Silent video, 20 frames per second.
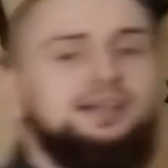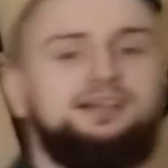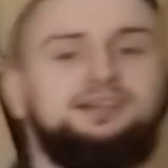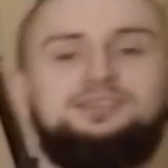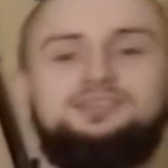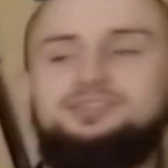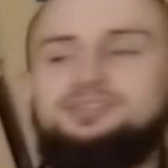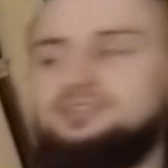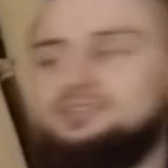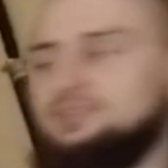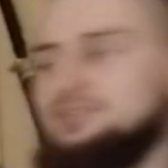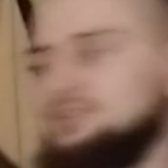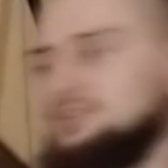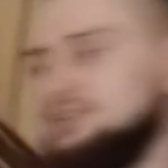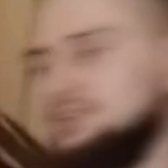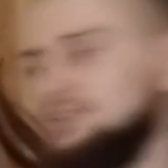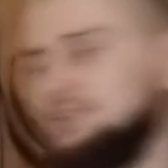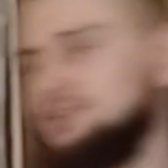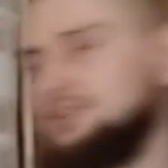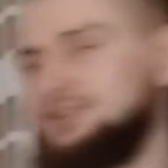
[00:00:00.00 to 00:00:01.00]
else.
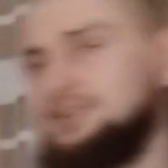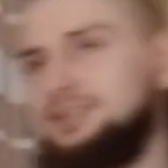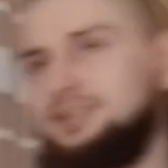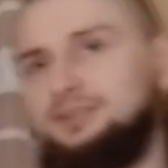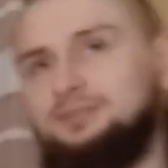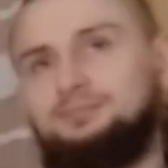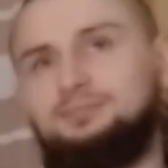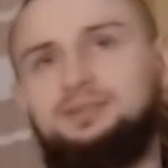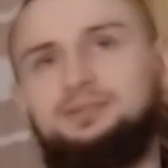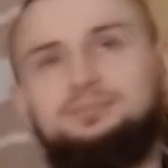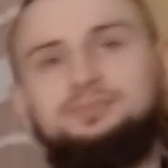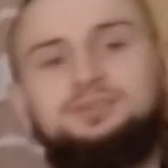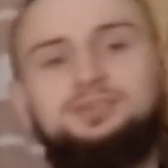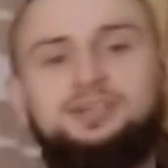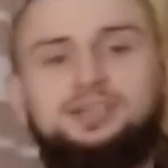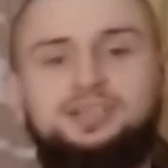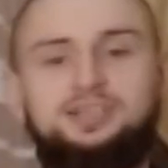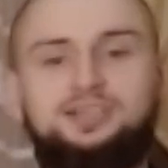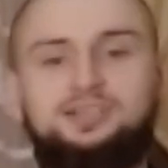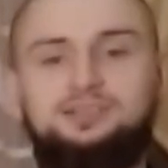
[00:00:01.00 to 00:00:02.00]

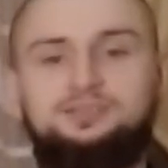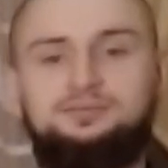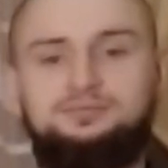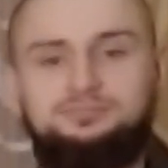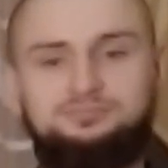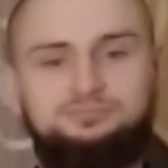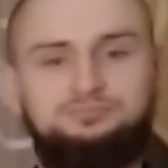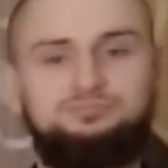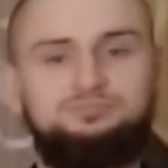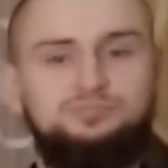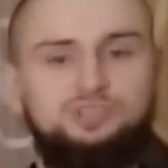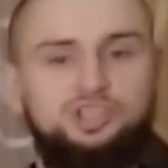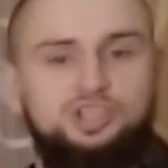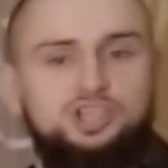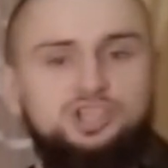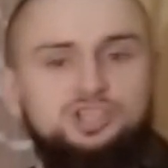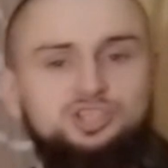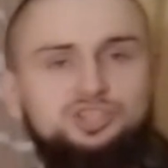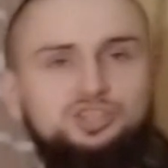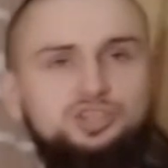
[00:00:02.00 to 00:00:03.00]
Maybe I can
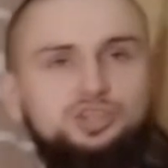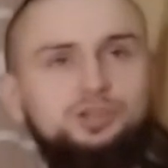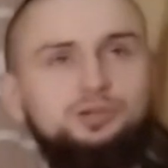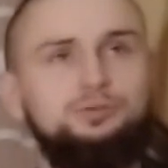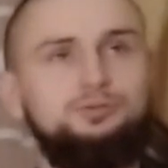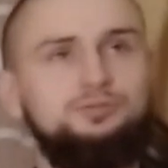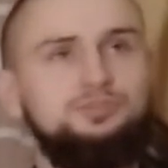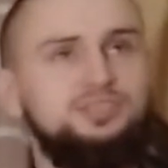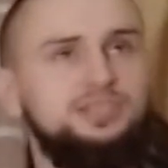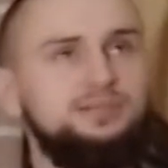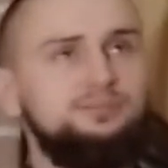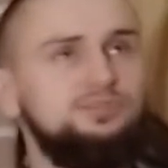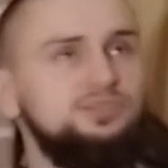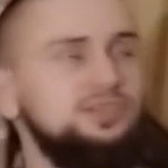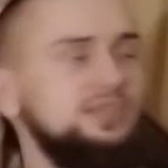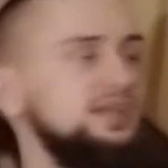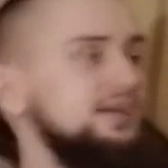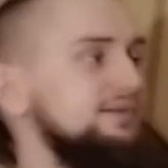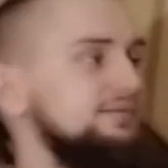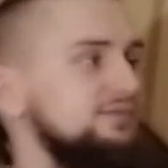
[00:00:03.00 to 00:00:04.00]
show you
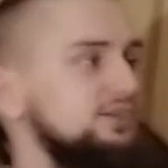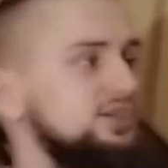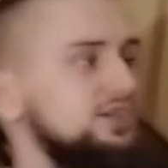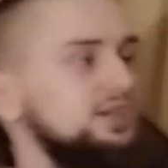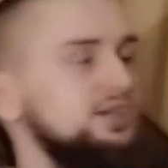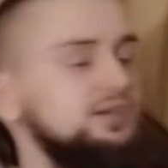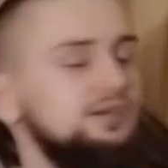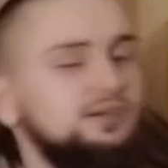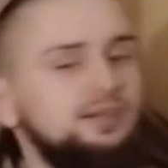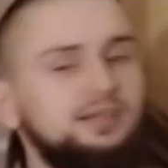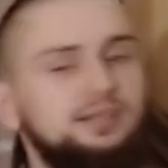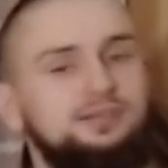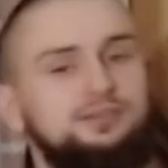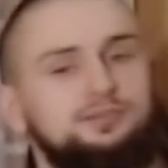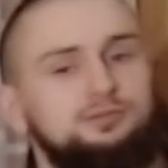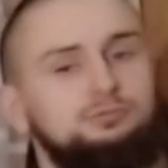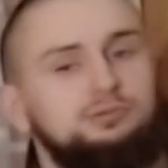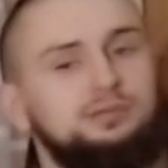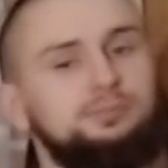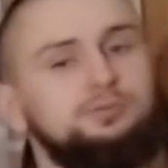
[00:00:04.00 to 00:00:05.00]
some stuff here, like
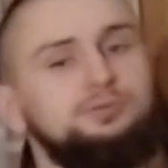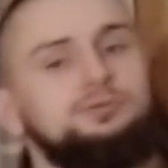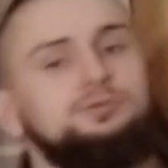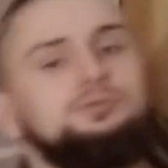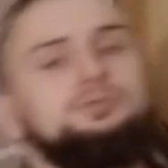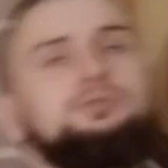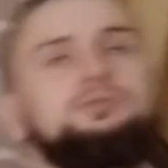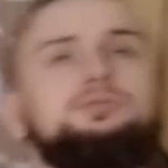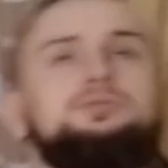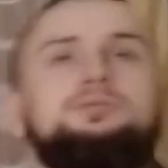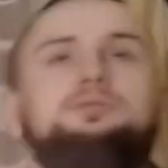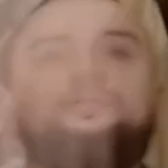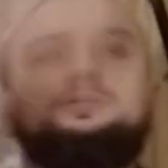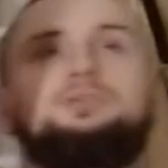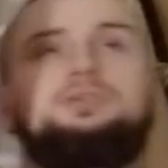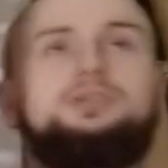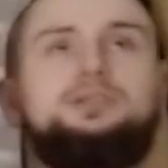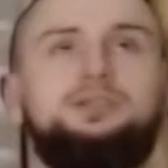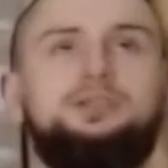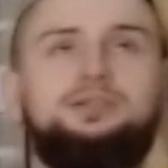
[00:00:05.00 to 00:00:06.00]
this weapons or
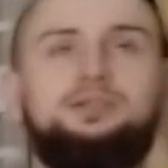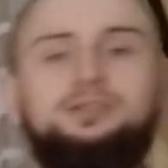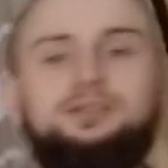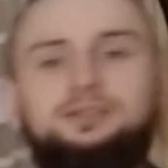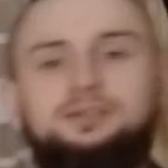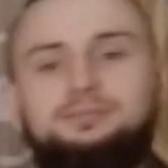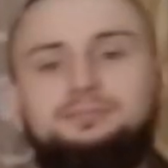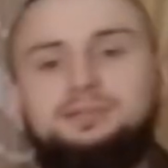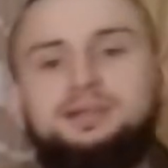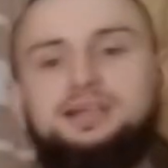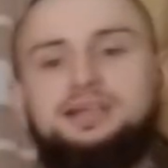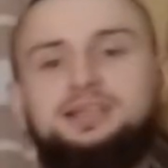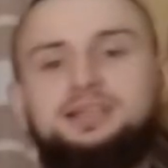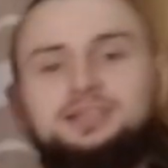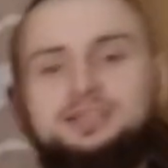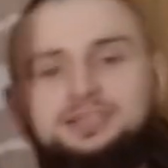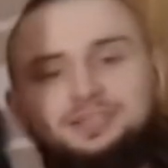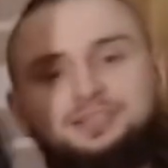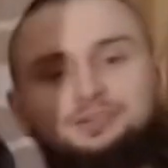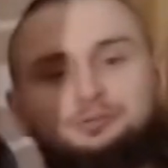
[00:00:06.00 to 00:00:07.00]

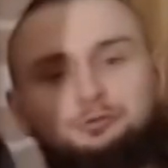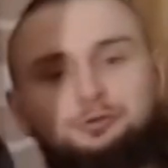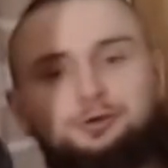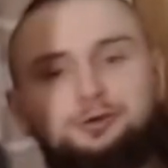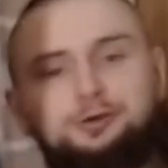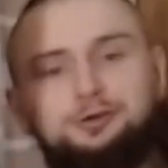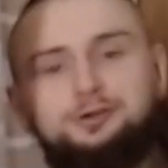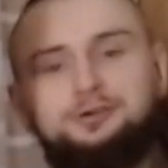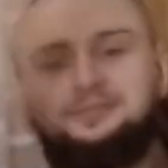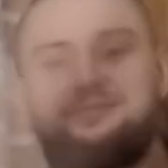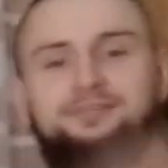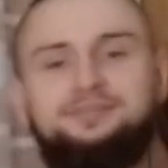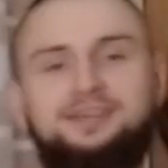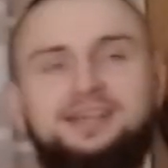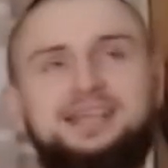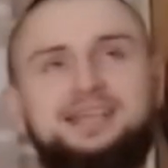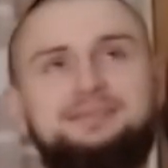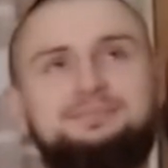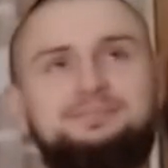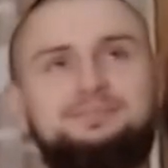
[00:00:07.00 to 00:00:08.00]
my wall of
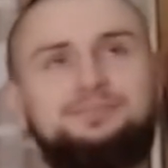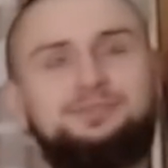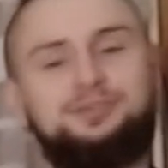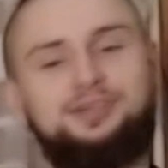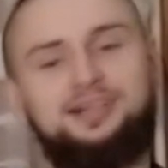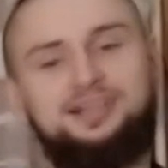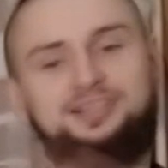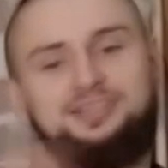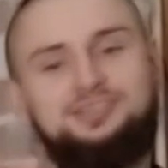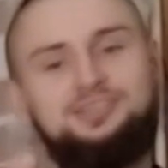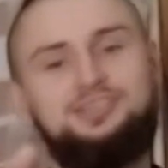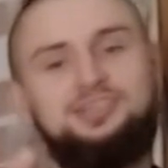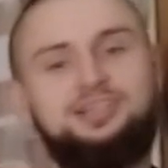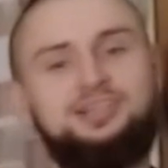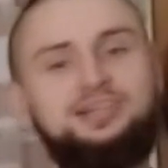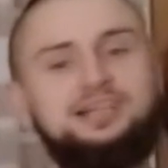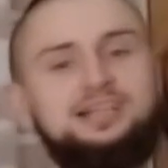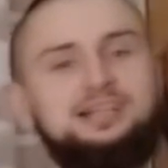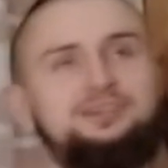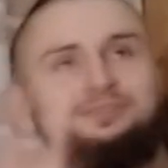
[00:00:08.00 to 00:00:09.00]
fame. You cannot see
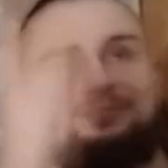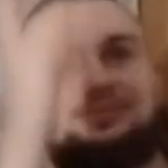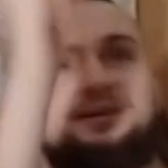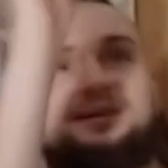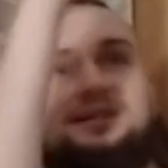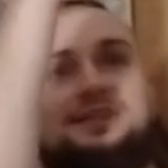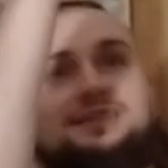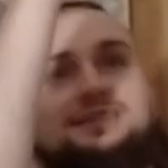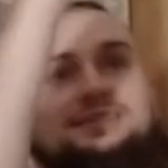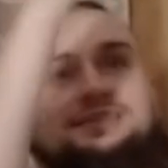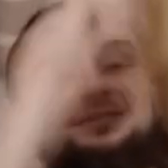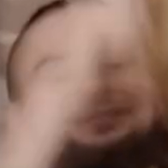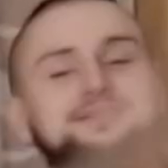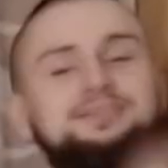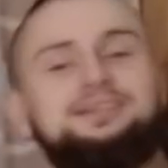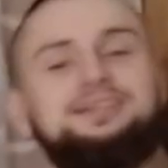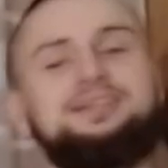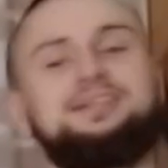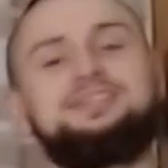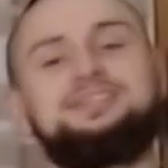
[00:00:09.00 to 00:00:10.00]
here now, but
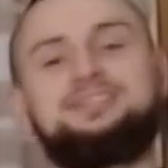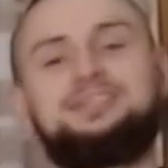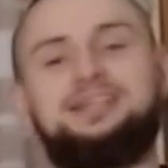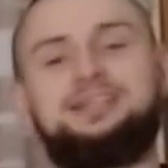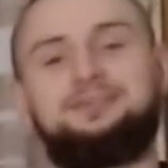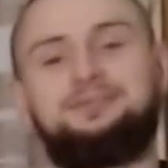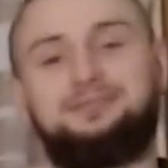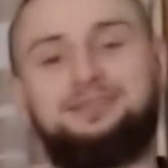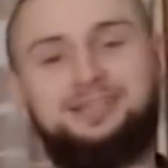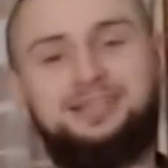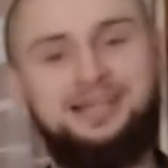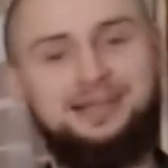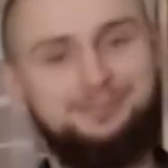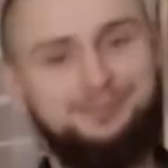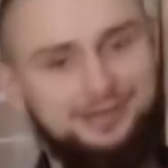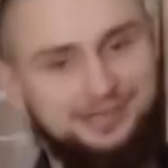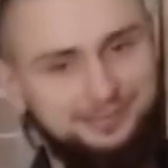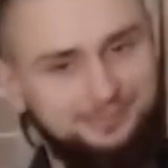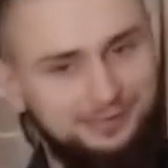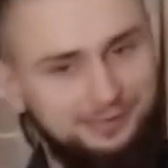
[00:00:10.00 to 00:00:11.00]
on the other side of the
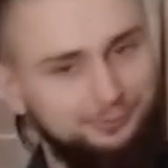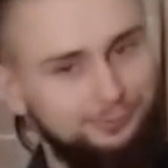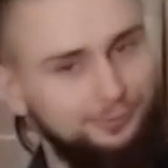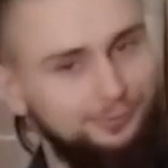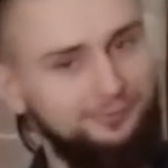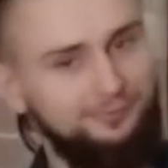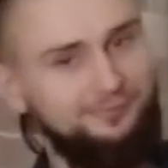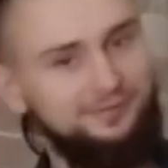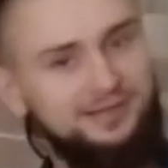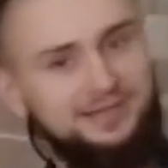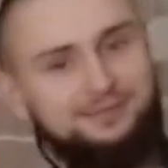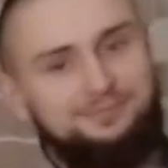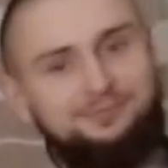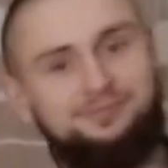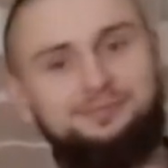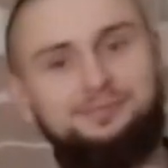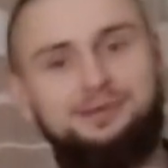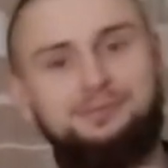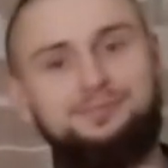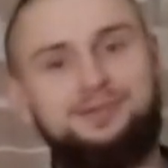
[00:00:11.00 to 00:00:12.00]
camera is my wall of
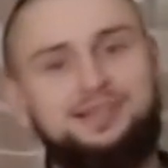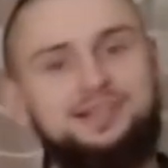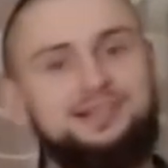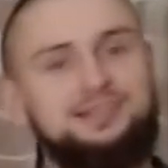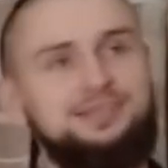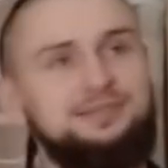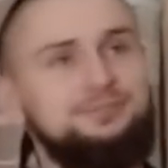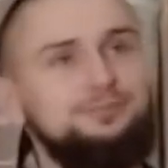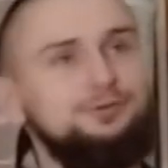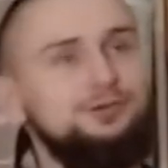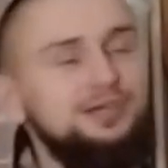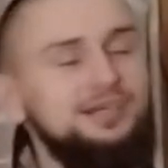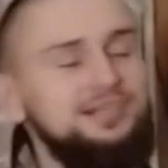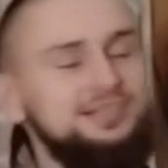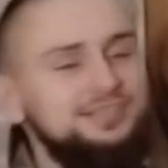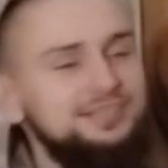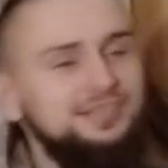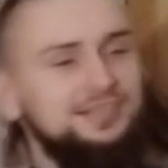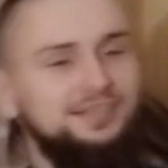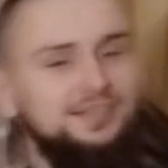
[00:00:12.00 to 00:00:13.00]
fame with my medals and
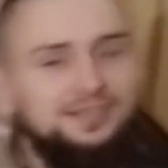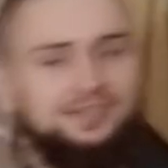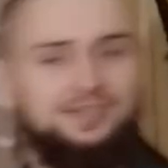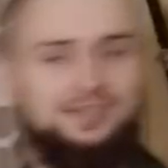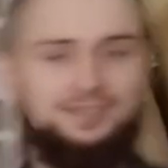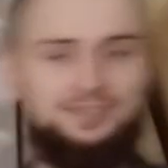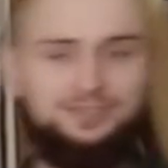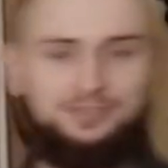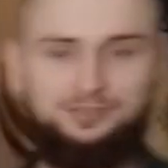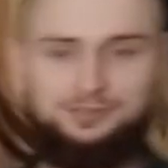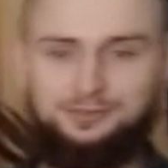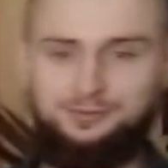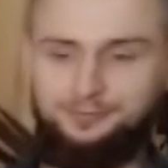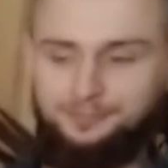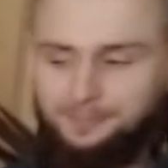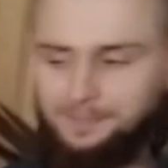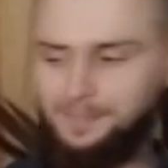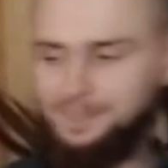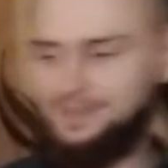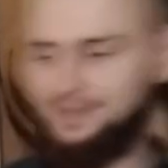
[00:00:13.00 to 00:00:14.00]
cards.
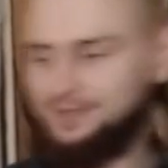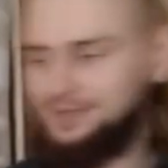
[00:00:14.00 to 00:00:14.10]
So